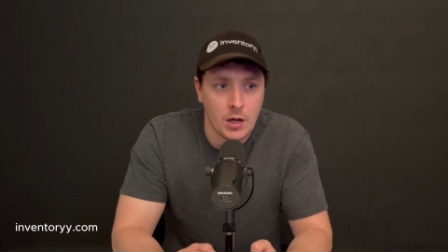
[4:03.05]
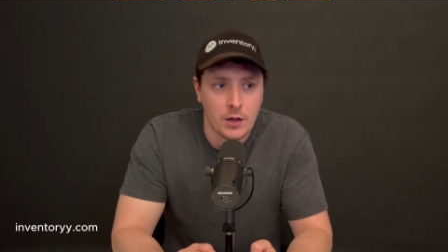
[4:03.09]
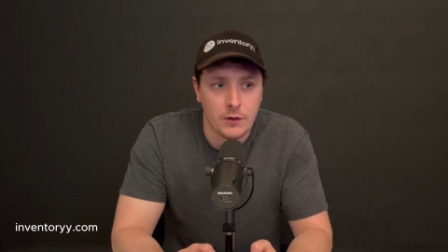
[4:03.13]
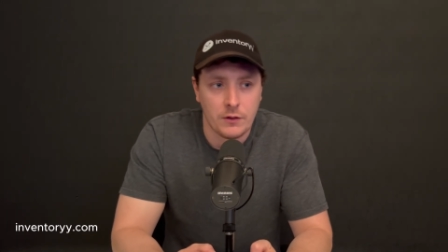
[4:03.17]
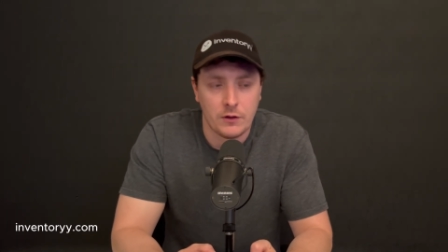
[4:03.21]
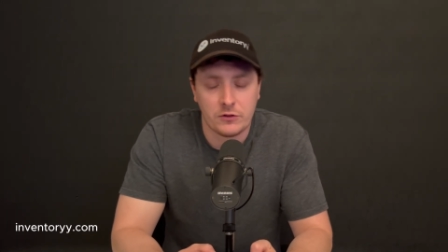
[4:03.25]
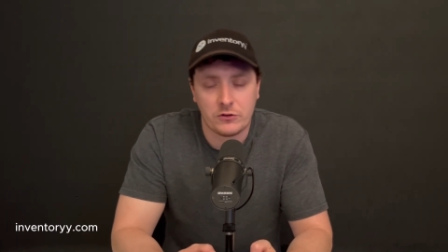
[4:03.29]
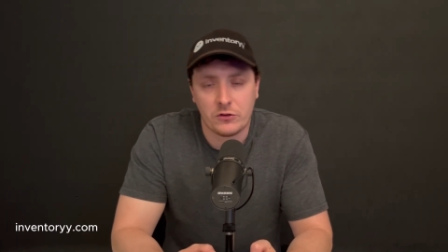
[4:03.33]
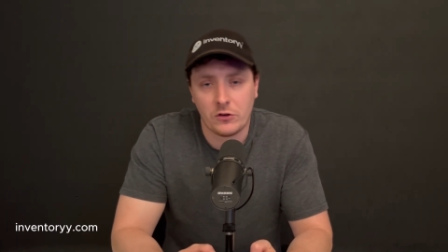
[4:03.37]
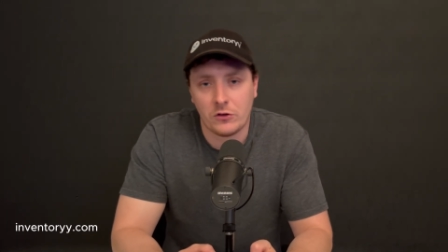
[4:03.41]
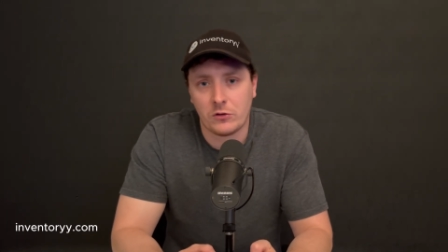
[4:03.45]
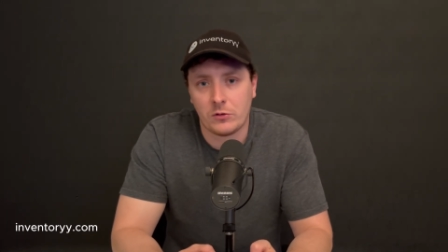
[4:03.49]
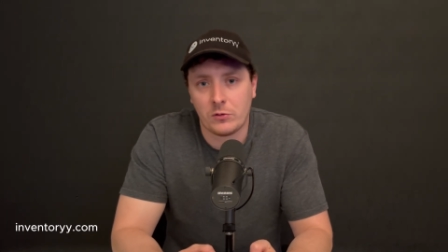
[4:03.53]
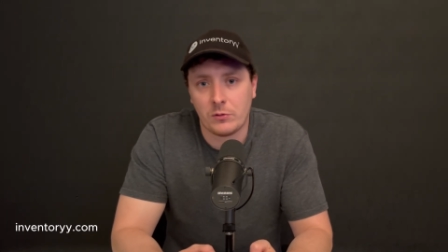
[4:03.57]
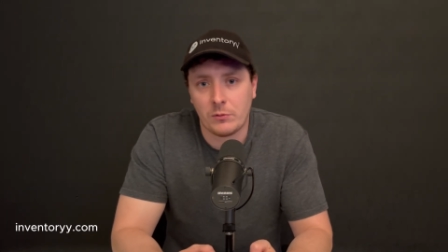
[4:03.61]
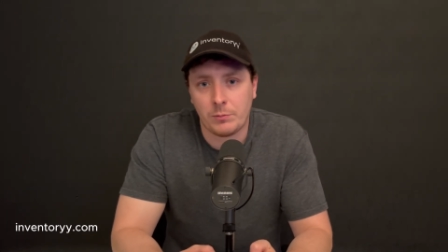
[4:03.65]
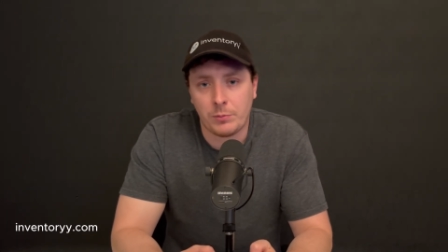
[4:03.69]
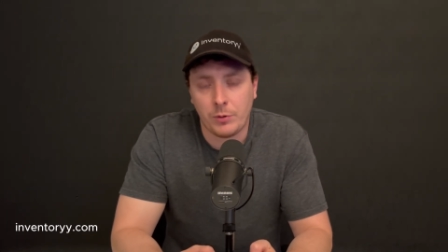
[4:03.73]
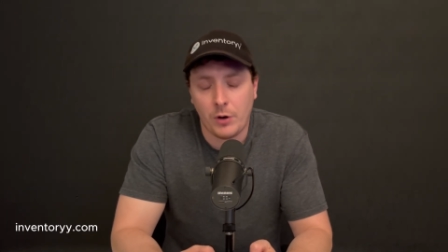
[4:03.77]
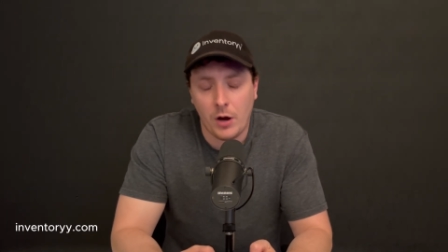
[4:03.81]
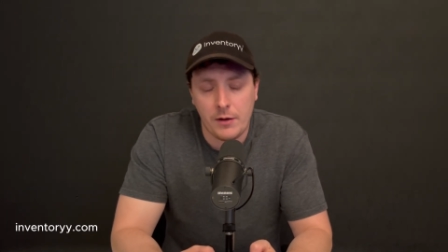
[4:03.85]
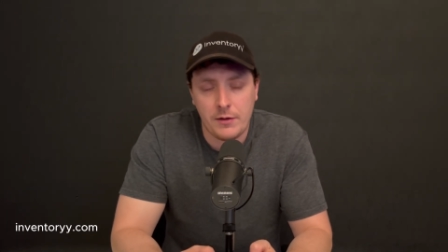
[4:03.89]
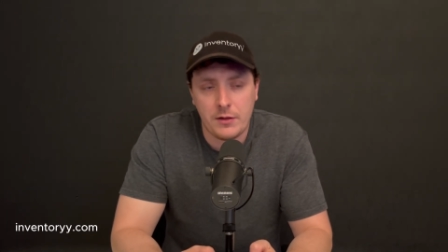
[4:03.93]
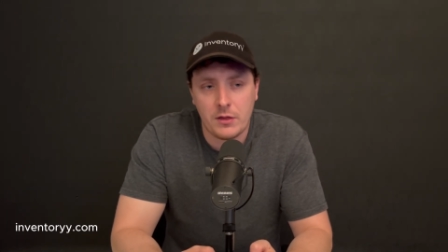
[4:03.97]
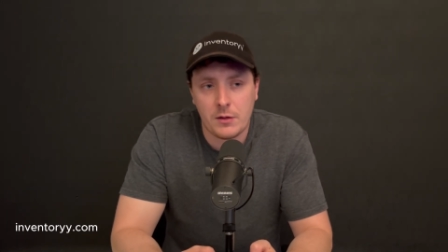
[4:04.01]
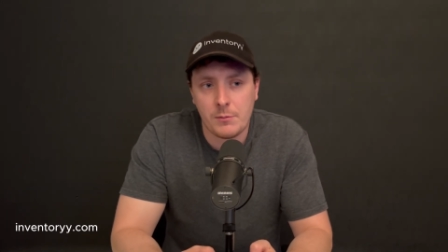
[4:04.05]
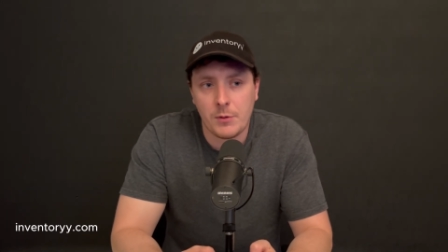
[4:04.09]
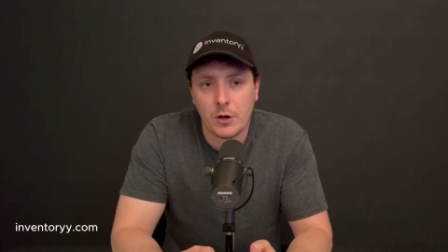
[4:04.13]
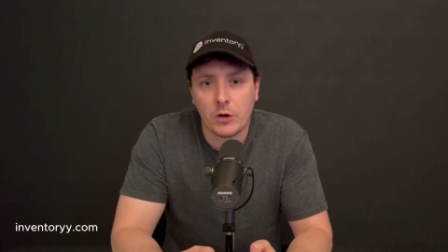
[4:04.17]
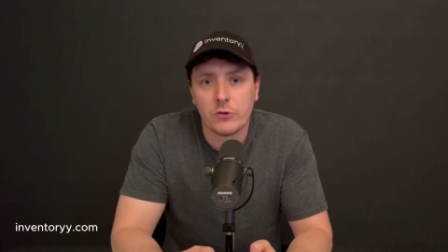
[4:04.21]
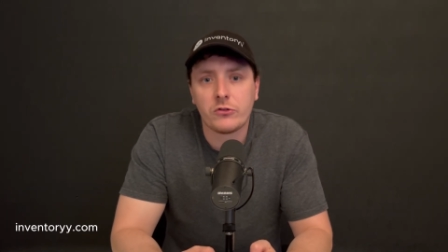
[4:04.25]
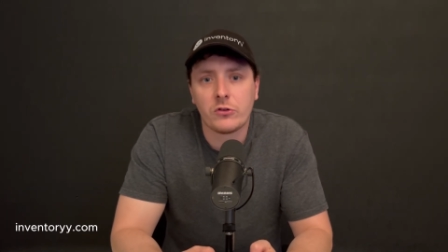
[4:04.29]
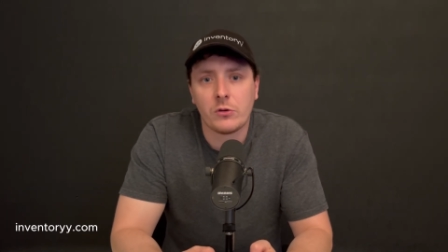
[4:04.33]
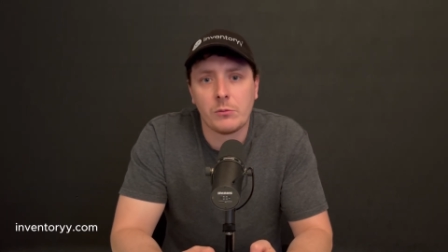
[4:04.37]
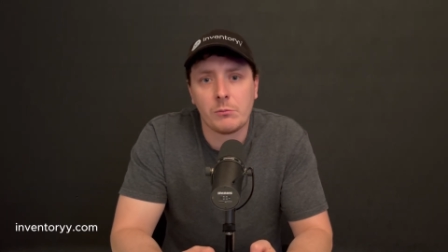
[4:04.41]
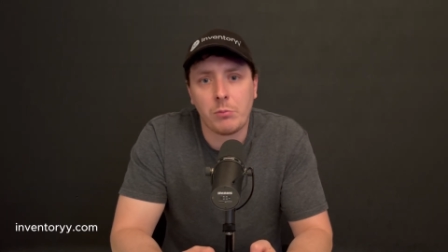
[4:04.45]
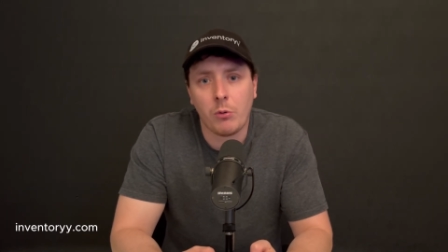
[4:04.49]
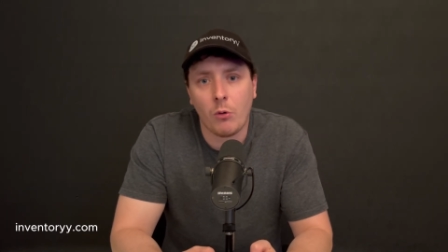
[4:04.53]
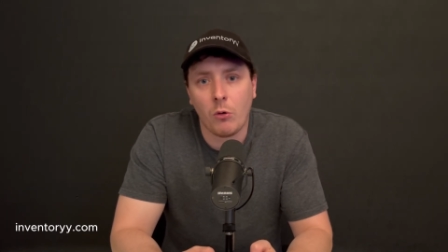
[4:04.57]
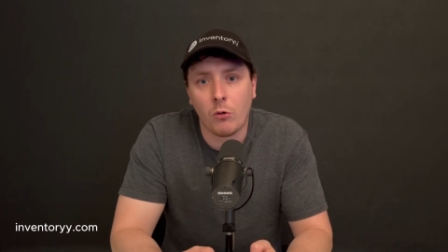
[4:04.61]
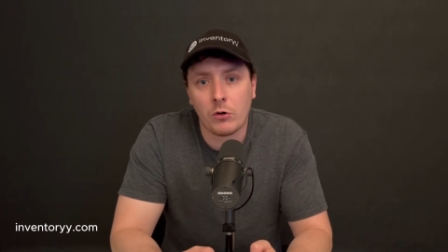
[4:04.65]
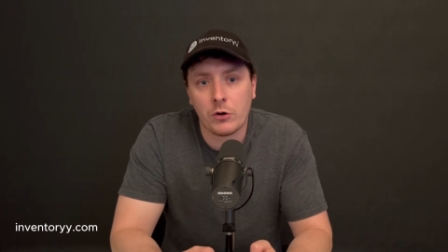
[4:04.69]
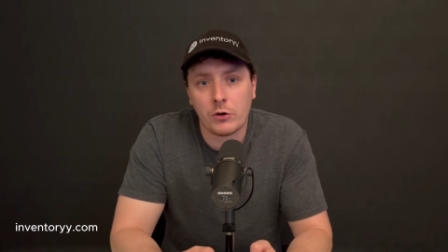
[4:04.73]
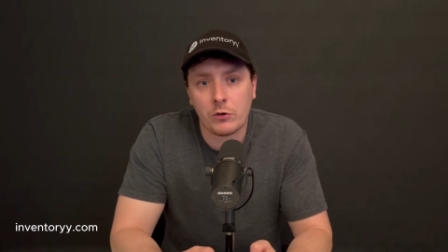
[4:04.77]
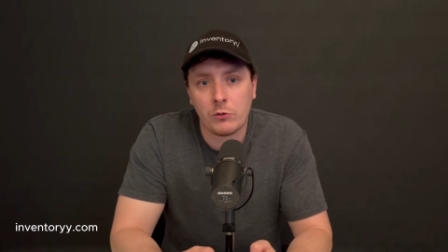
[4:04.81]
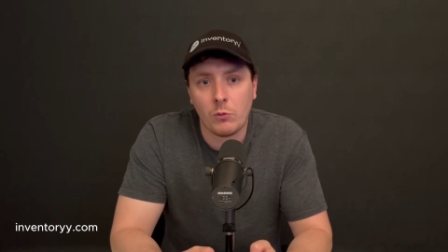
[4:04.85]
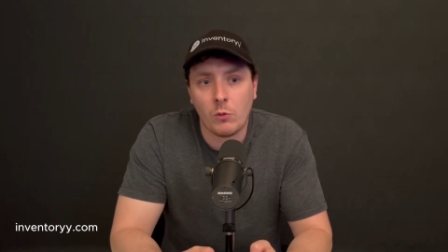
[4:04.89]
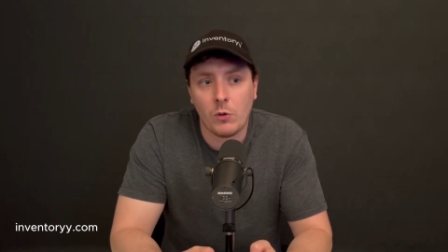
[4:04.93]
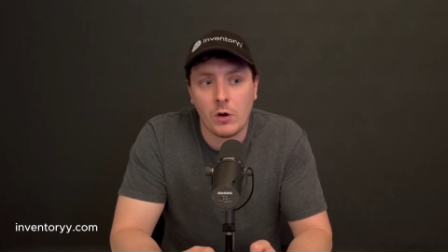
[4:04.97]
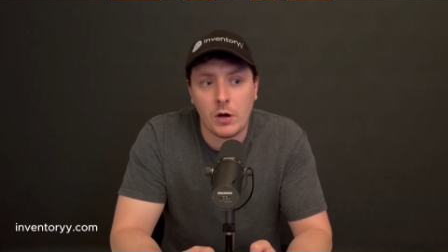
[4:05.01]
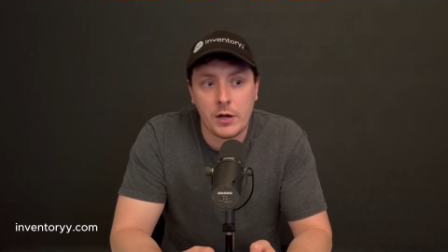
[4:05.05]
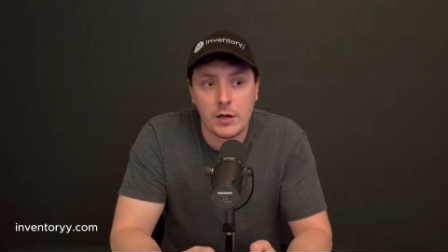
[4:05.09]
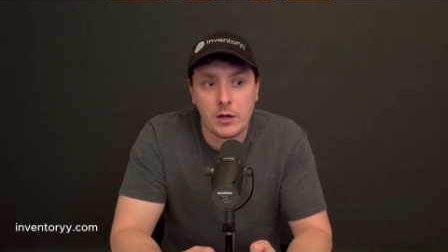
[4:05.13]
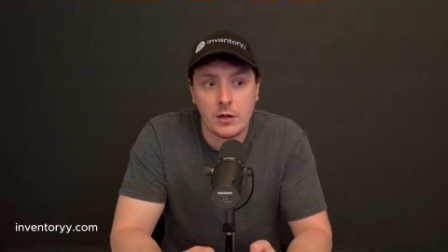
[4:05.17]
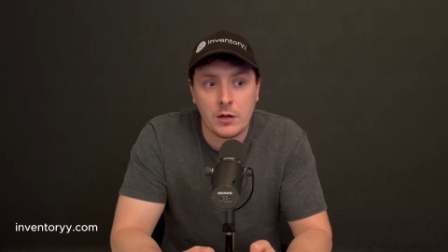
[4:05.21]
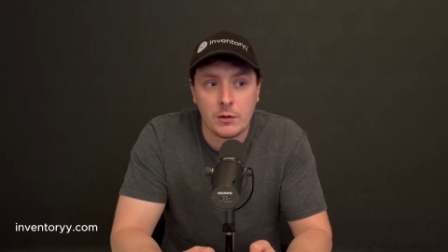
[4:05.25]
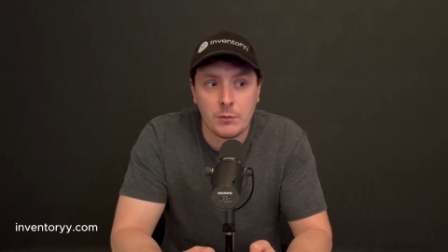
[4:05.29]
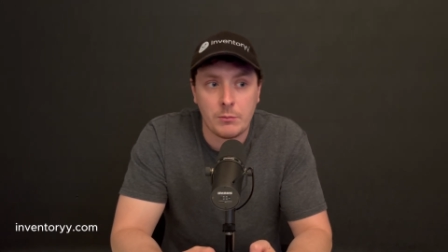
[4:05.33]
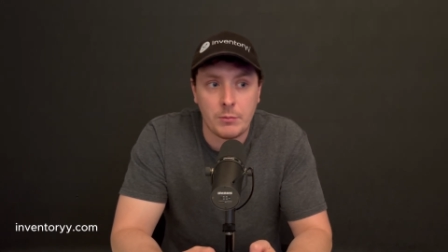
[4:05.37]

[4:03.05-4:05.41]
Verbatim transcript: This is probably the most important one